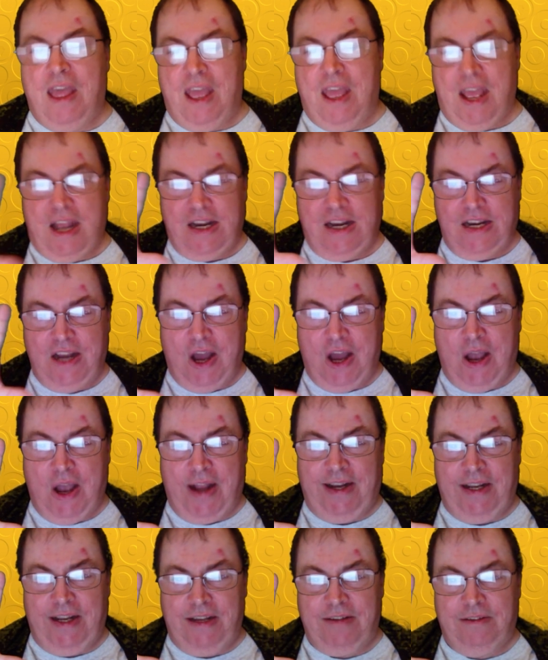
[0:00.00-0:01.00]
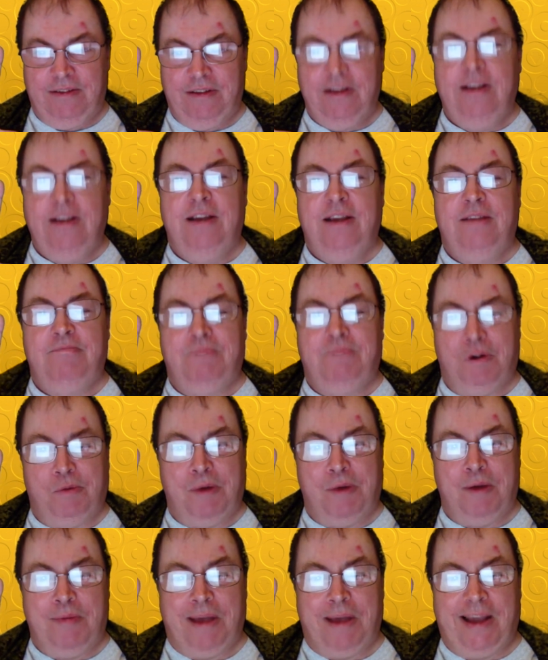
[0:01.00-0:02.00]
9.
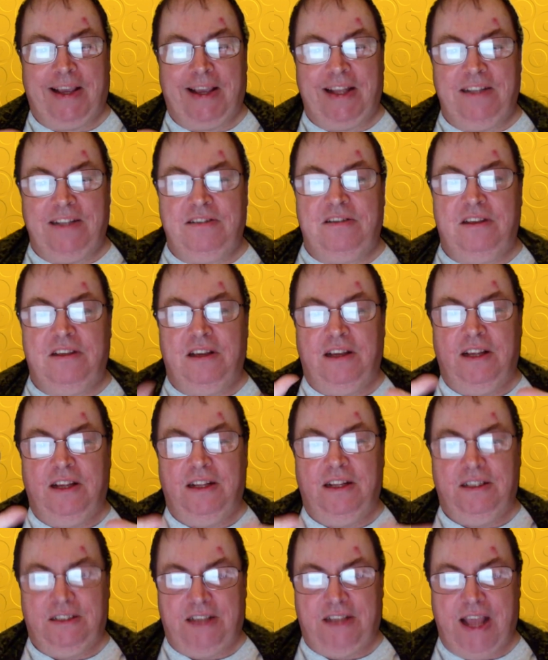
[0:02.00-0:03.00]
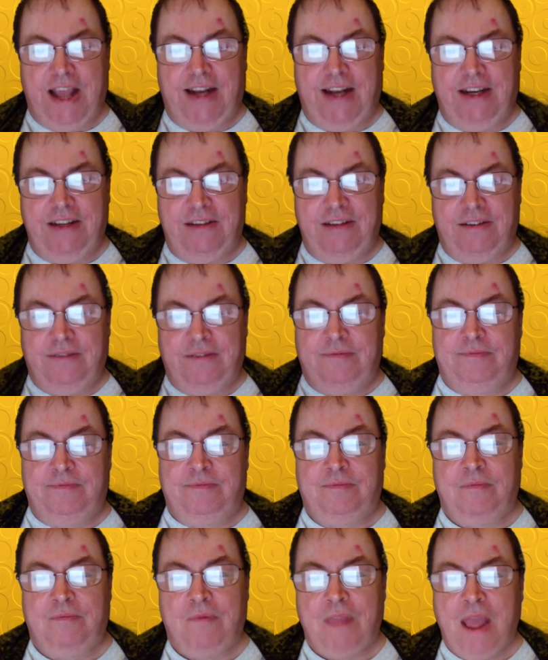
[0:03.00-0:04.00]
Bilbo Baggins. 10.
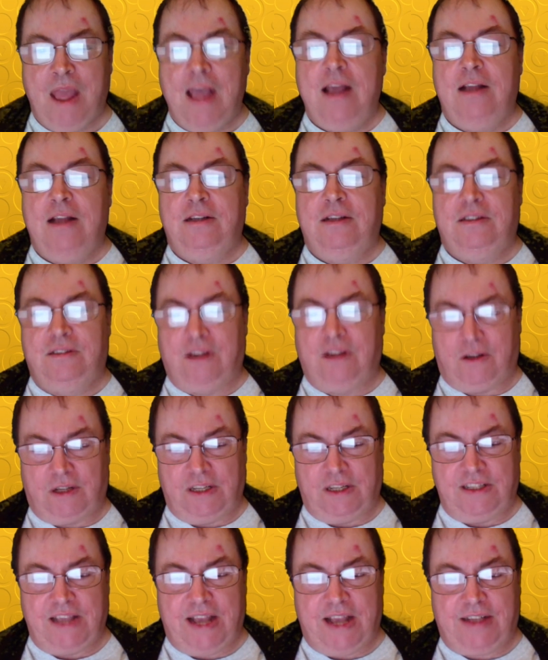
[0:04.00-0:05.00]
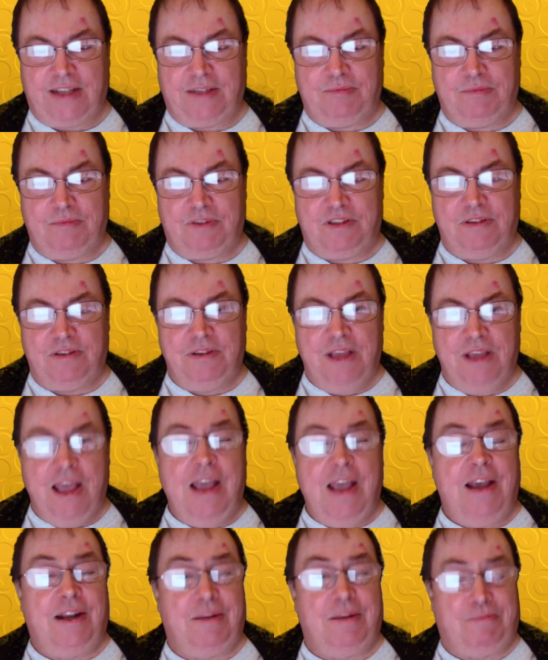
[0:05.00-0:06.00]
Douglas Adams.
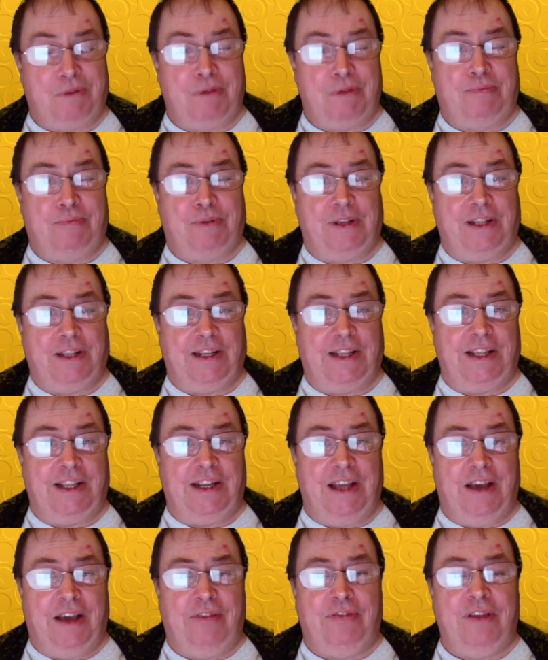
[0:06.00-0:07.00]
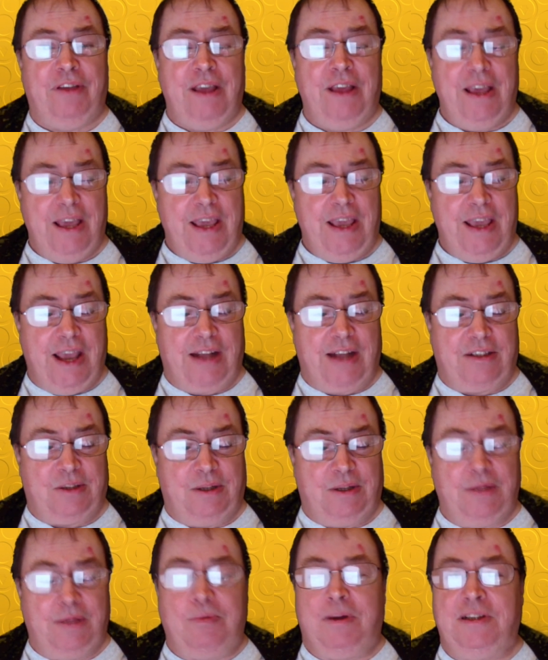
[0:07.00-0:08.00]
And appropriately enough, he
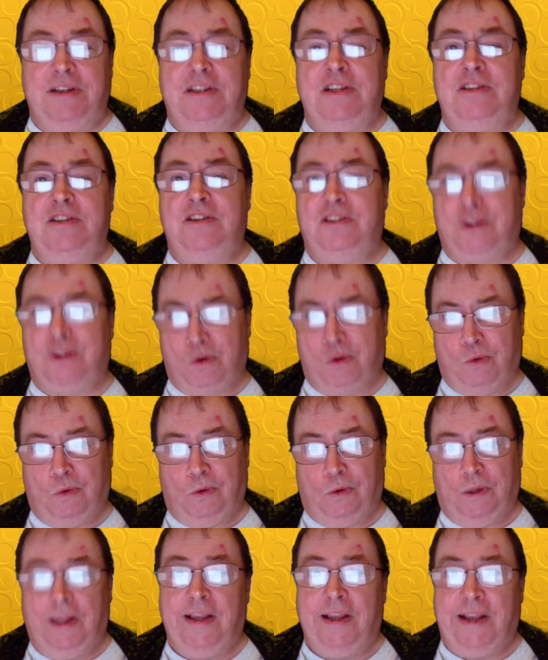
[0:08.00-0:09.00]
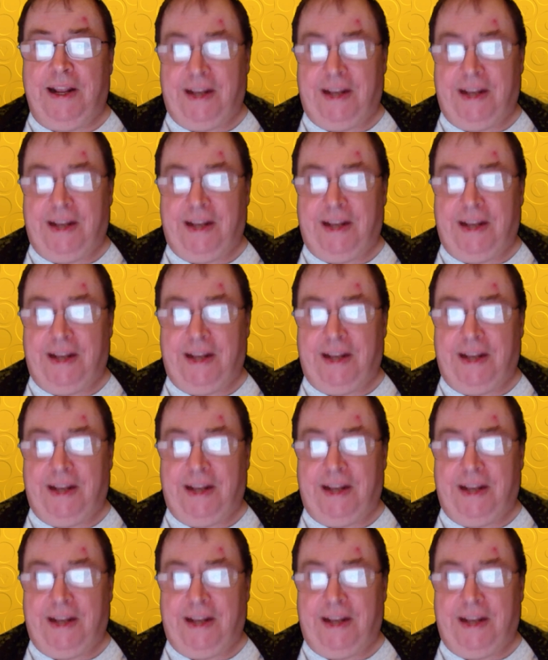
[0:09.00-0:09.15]
actually went to school in